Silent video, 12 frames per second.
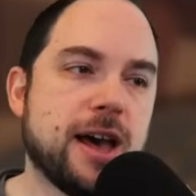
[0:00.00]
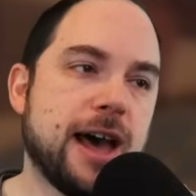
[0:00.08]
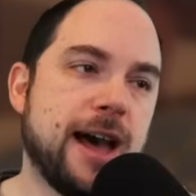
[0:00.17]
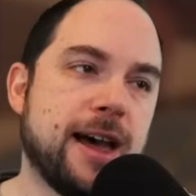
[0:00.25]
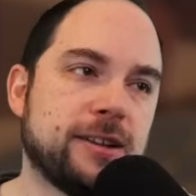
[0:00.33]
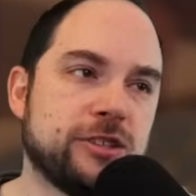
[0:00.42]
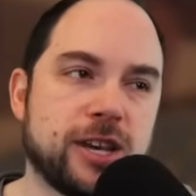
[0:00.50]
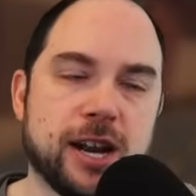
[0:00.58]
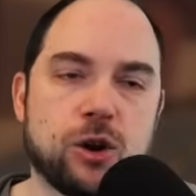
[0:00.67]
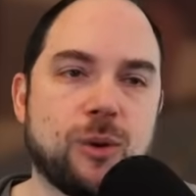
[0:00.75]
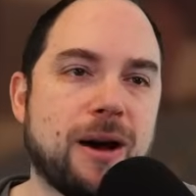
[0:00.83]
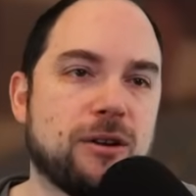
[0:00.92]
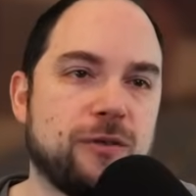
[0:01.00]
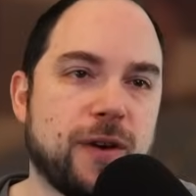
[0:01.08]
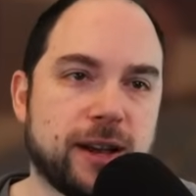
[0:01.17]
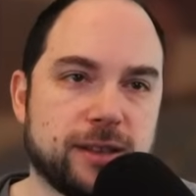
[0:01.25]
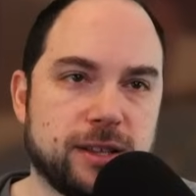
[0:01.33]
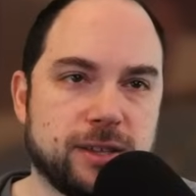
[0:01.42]
And you get a ground
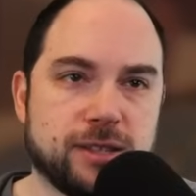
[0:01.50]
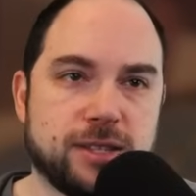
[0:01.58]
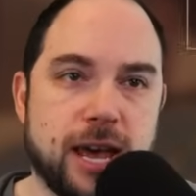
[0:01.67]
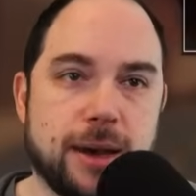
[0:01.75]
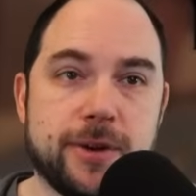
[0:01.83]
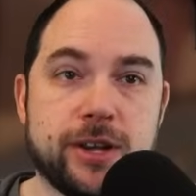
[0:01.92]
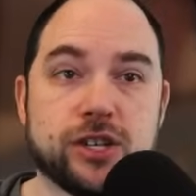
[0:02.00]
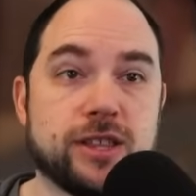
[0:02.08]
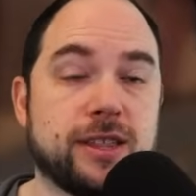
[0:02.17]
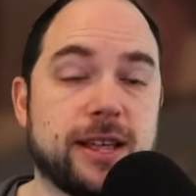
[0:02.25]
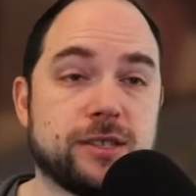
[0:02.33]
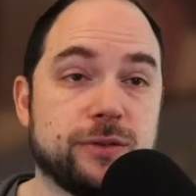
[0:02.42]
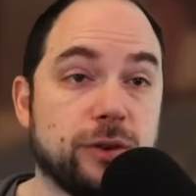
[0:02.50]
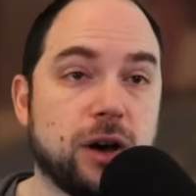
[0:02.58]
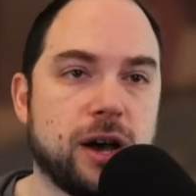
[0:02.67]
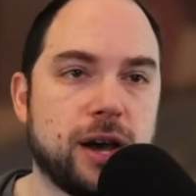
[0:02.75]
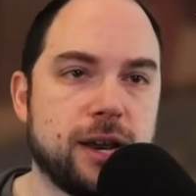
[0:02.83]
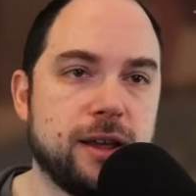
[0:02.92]
effect that does damage. I think that's
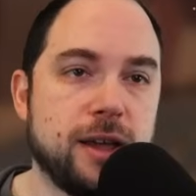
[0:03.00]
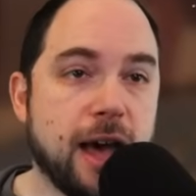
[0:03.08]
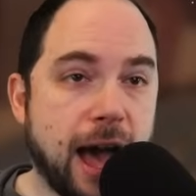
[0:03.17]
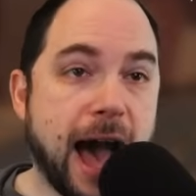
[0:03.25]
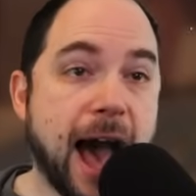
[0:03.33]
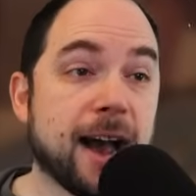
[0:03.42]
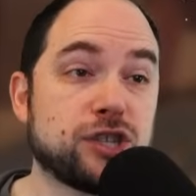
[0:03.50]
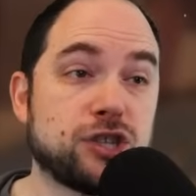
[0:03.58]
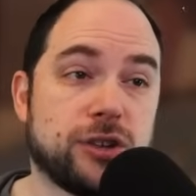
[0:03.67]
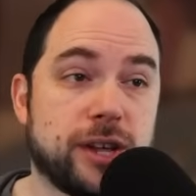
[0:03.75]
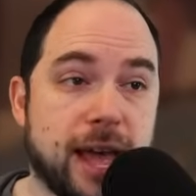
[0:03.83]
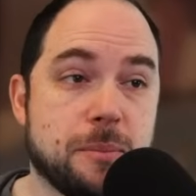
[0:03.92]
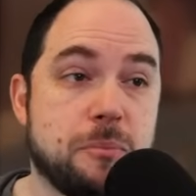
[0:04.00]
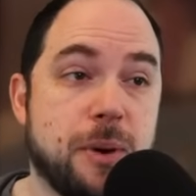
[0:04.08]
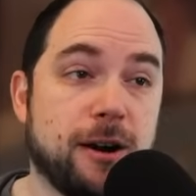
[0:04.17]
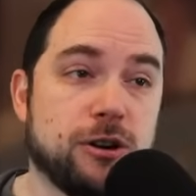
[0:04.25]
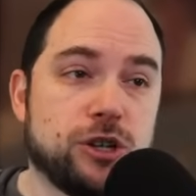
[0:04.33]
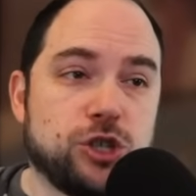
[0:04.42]
fine. Actually, a
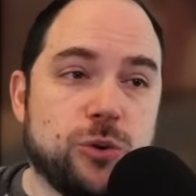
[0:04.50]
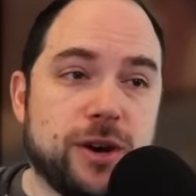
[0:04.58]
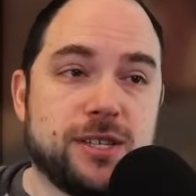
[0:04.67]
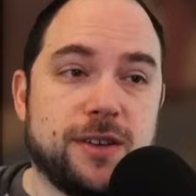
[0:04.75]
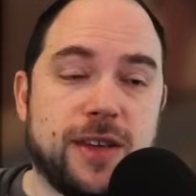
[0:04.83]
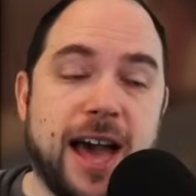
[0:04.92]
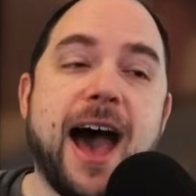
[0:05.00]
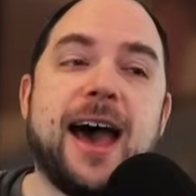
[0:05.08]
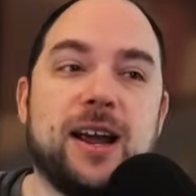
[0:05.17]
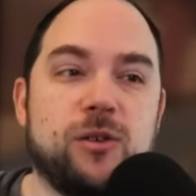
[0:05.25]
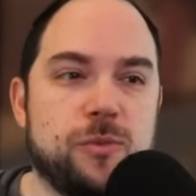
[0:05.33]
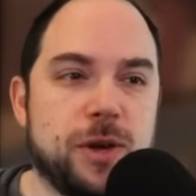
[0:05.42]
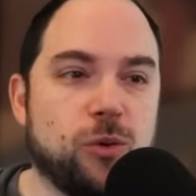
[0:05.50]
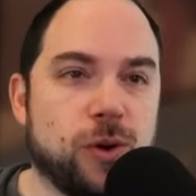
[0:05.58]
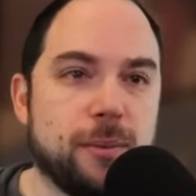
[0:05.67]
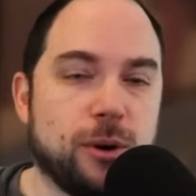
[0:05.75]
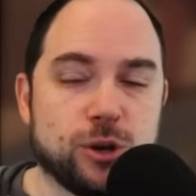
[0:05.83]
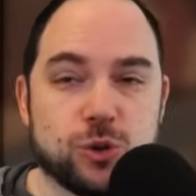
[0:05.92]
better choice, if you had it, would be
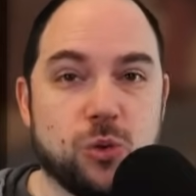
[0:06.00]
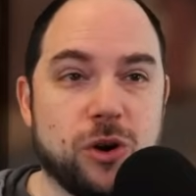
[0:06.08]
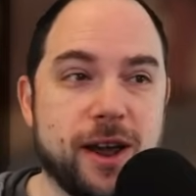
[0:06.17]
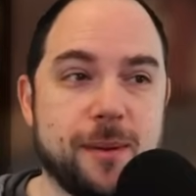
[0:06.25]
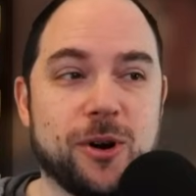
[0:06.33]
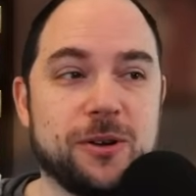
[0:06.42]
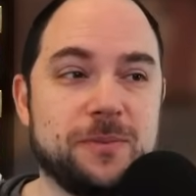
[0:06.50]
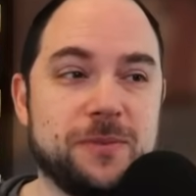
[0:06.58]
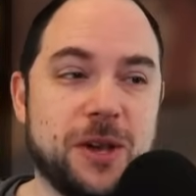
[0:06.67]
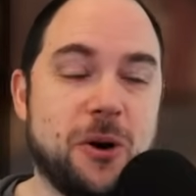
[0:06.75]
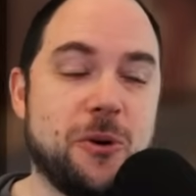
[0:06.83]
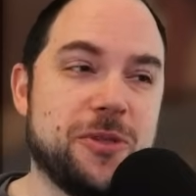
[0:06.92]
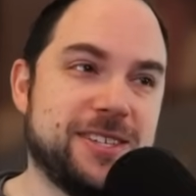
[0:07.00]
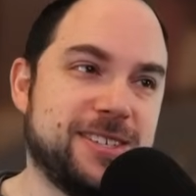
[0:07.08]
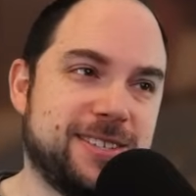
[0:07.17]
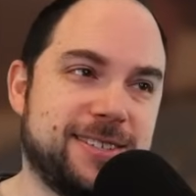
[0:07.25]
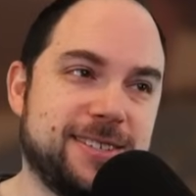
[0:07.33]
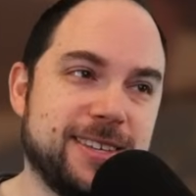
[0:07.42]
Graymar's Warhammer. Yo, this
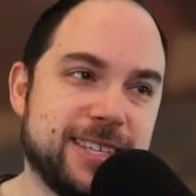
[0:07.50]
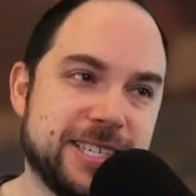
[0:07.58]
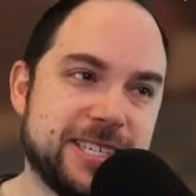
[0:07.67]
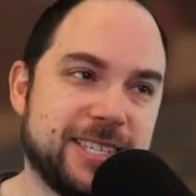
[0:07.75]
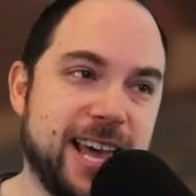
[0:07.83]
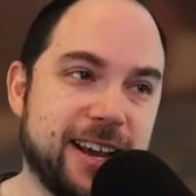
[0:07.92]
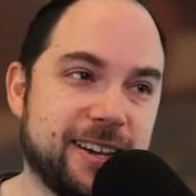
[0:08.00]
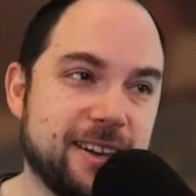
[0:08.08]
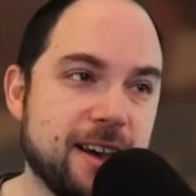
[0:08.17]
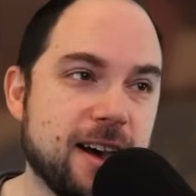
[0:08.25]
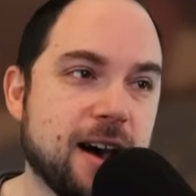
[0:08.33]
is sick.